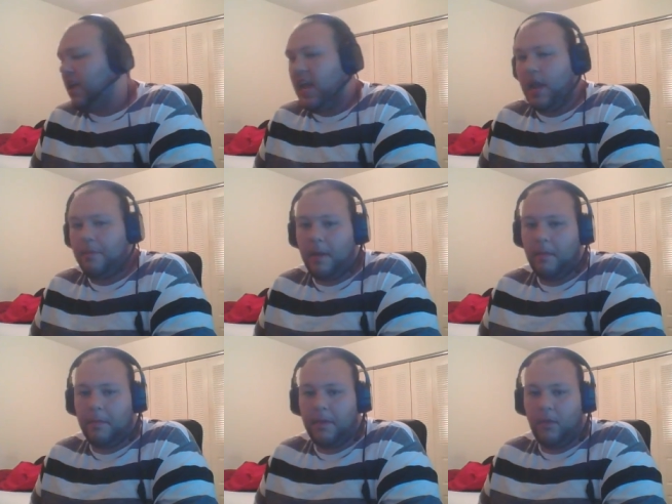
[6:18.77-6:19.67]
it
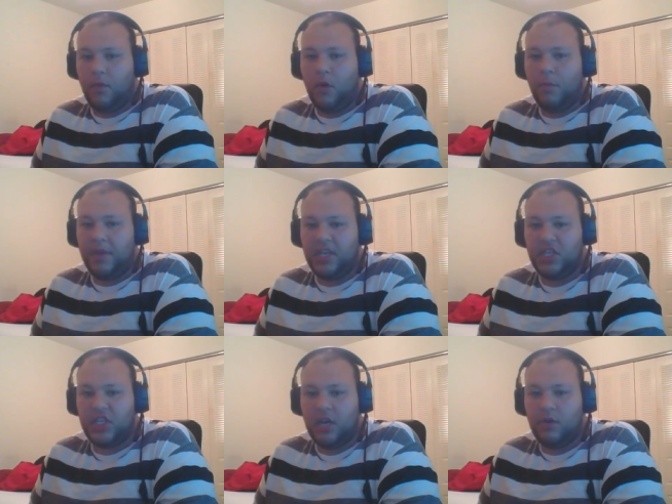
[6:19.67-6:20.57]
probably won't be
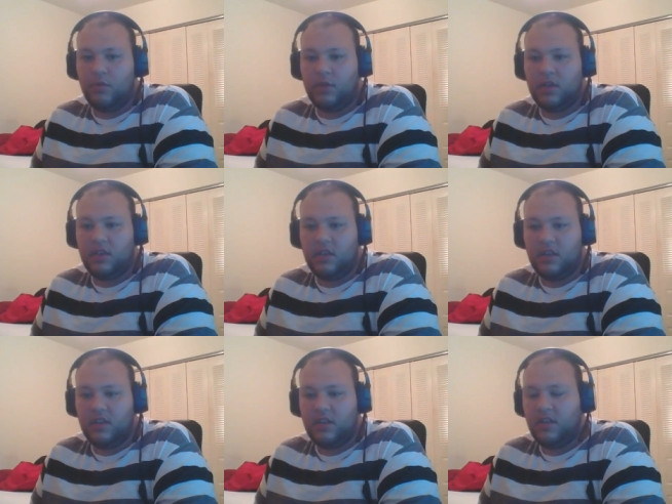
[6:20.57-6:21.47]
shown.
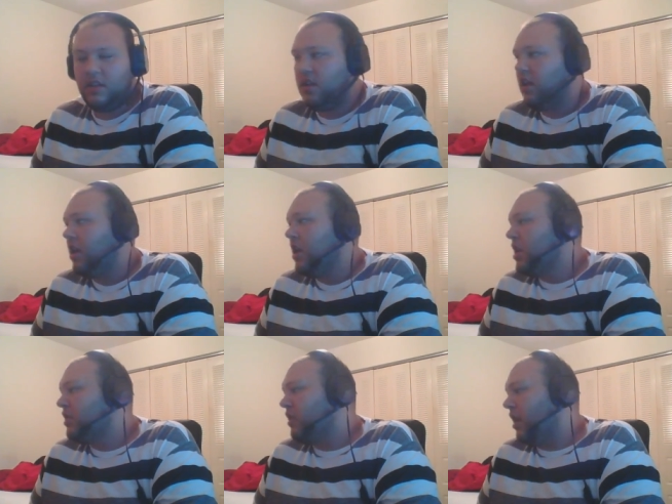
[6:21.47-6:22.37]

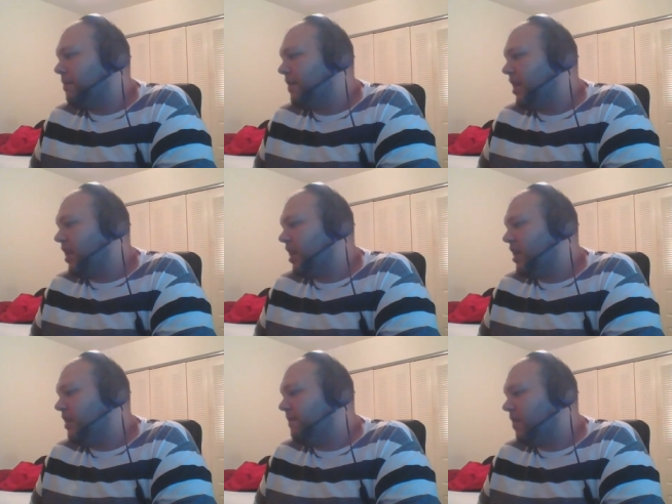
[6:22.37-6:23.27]
So I'm
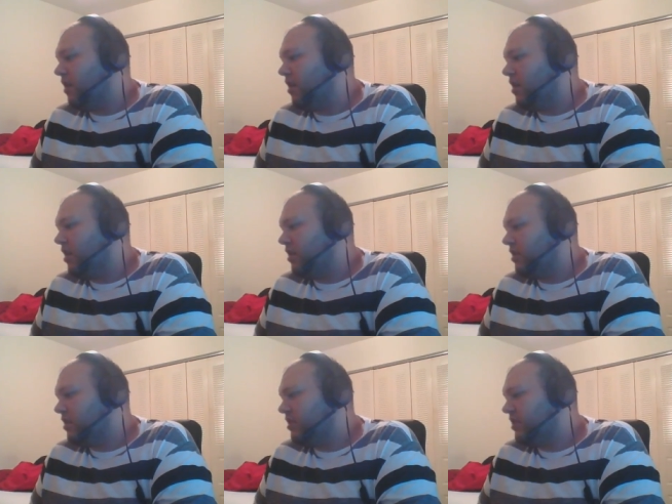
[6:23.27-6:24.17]
thinking for uh,
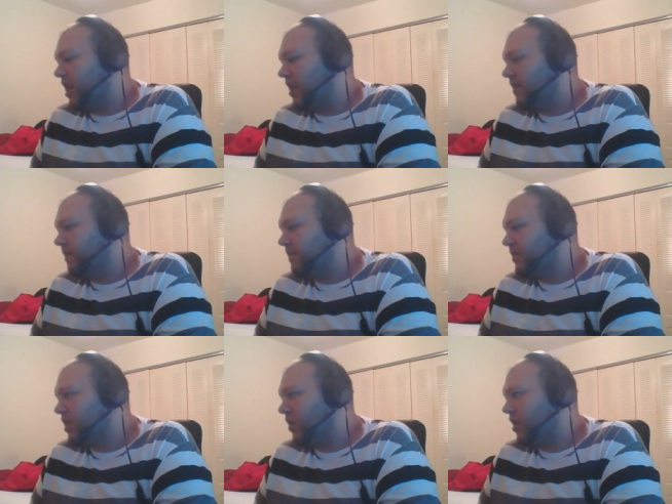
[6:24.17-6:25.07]
instead of
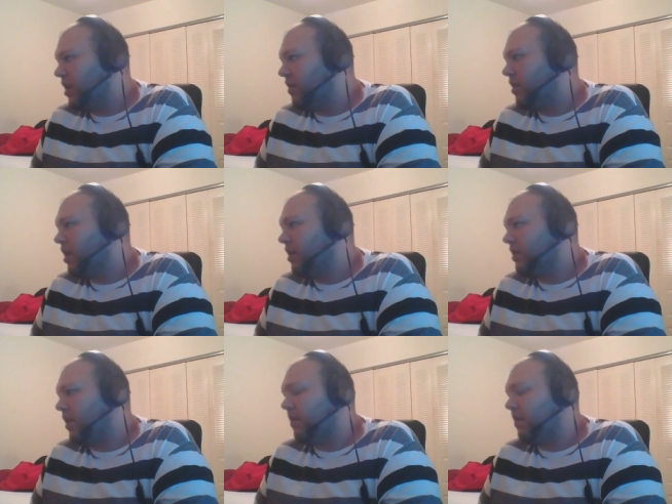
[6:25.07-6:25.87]
showing, uh, so I'm